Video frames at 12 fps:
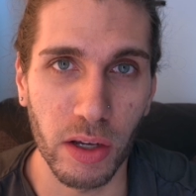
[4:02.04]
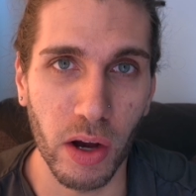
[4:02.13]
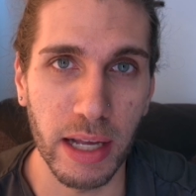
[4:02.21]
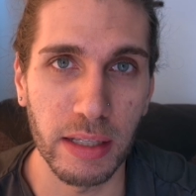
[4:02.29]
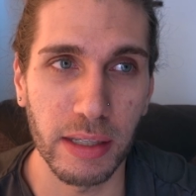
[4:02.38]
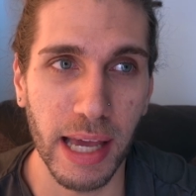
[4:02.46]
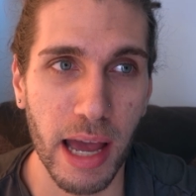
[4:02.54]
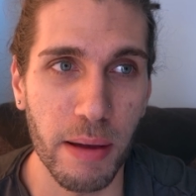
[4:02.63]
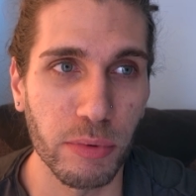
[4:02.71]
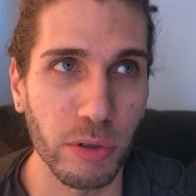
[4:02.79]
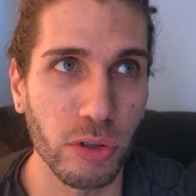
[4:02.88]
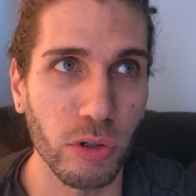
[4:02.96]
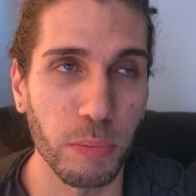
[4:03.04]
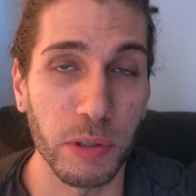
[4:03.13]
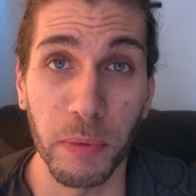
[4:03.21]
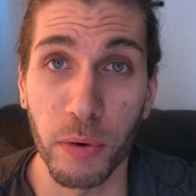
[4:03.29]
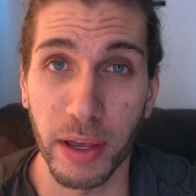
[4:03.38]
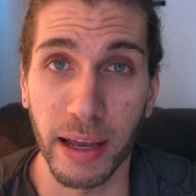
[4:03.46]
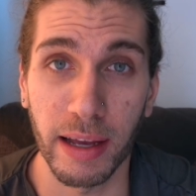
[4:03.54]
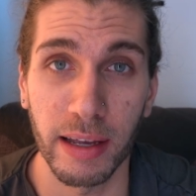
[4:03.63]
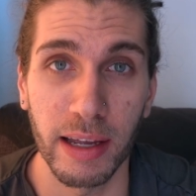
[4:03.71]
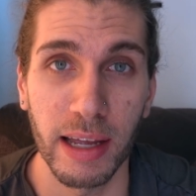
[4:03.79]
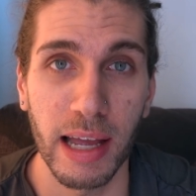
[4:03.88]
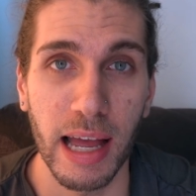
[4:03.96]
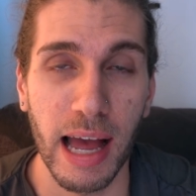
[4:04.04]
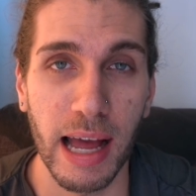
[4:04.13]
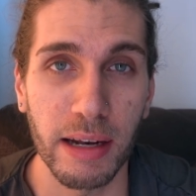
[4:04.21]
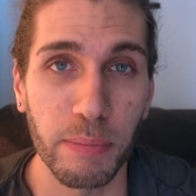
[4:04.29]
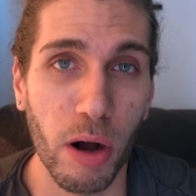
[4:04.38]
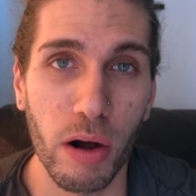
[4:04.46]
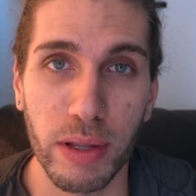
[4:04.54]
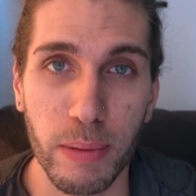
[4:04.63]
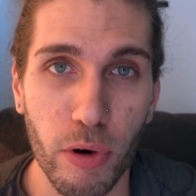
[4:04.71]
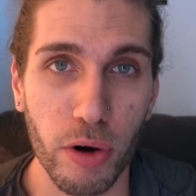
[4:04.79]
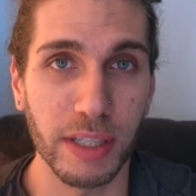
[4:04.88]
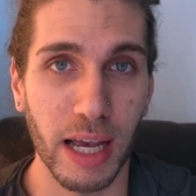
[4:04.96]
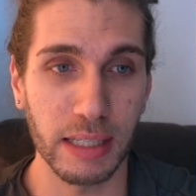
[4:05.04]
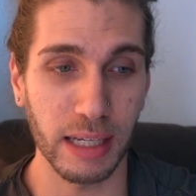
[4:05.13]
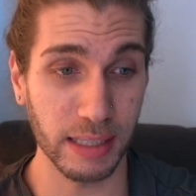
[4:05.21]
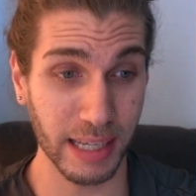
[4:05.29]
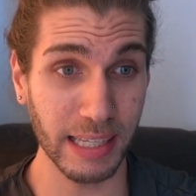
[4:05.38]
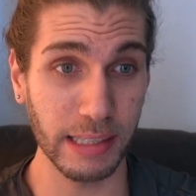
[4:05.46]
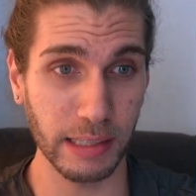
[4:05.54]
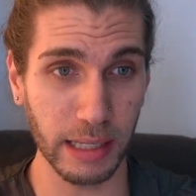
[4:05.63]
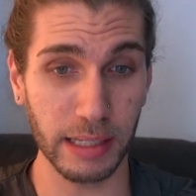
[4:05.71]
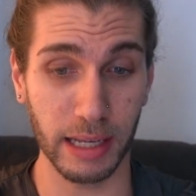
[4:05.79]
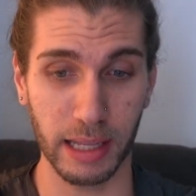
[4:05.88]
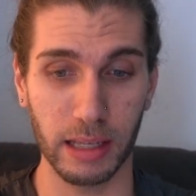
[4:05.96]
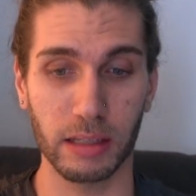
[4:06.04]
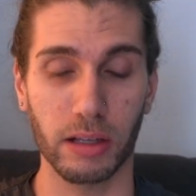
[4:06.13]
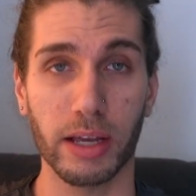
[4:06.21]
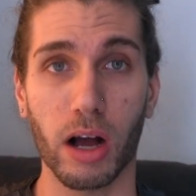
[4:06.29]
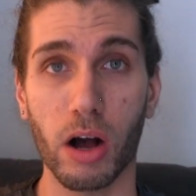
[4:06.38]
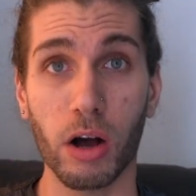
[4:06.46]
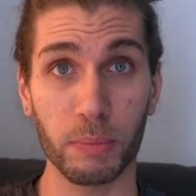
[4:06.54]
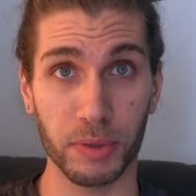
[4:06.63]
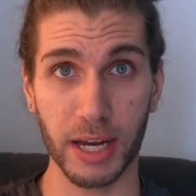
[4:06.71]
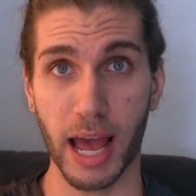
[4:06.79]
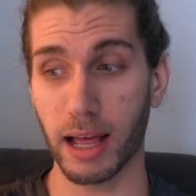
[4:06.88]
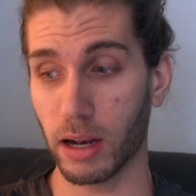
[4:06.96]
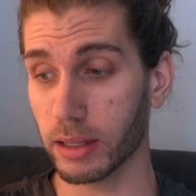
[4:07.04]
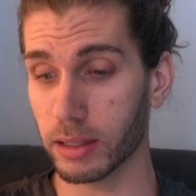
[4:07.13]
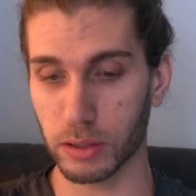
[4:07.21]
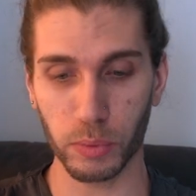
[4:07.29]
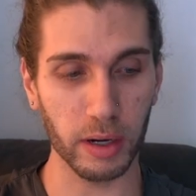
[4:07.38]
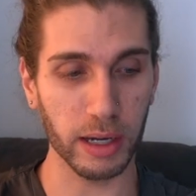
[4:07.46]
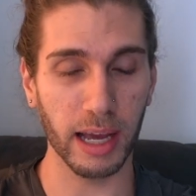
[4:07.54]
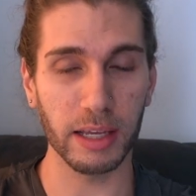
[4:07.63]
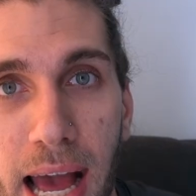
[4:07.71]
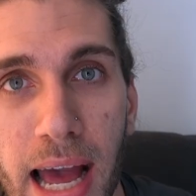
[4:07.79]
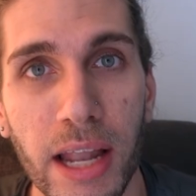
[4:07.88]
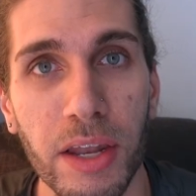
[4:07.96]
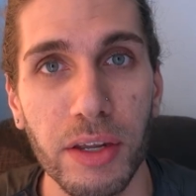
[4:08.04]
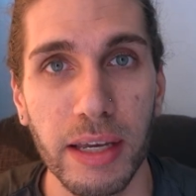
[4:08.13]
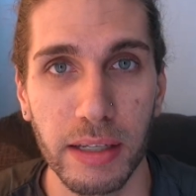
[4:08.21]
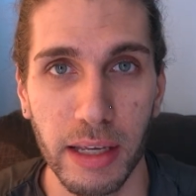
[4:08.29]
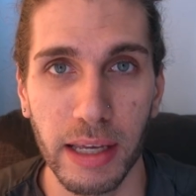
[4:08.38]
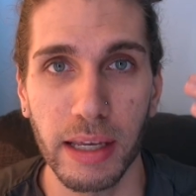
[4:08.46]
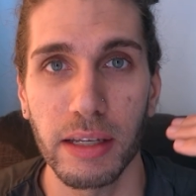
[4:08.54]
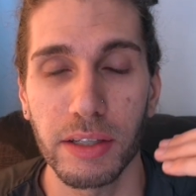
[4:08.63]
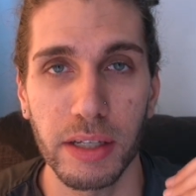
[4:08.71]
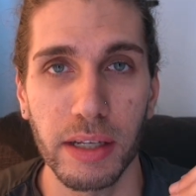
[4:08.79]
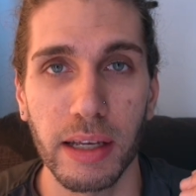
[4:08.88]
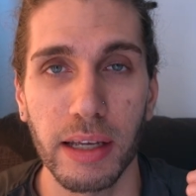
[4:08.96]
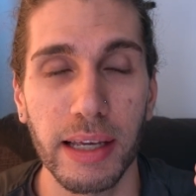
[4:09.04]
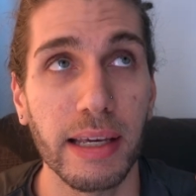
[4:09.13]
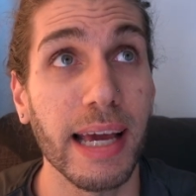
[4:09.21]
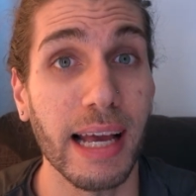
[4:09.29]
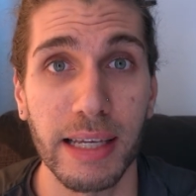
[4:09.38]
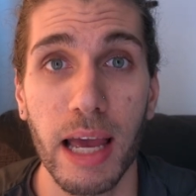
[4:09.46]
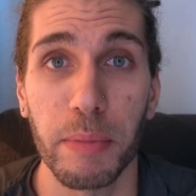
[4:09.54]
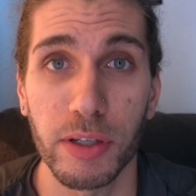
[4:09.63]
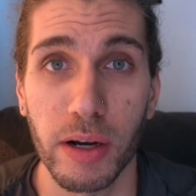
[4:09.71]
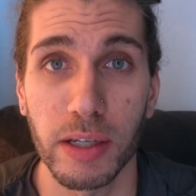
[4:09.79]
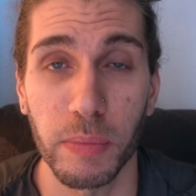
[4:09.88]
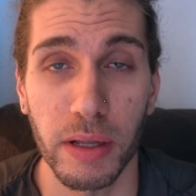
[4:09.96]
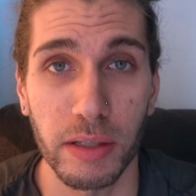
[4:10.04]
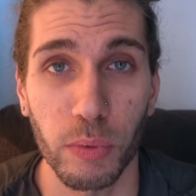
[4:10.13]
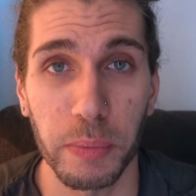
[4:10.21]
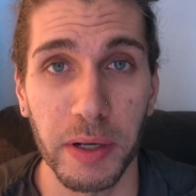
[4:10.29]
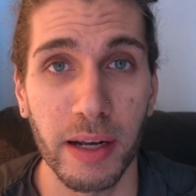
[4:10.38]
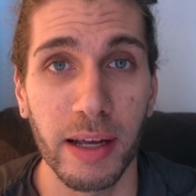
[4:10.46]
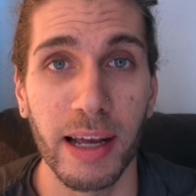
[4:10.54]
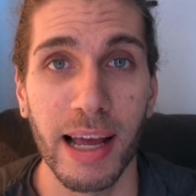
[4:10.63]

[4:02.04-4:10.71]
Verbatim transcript: guy to get him to stop smoking. And part of that process is he's sitting in this like armchair, like this one, I guess. And he, he, she, he gets hypnotized by this woman.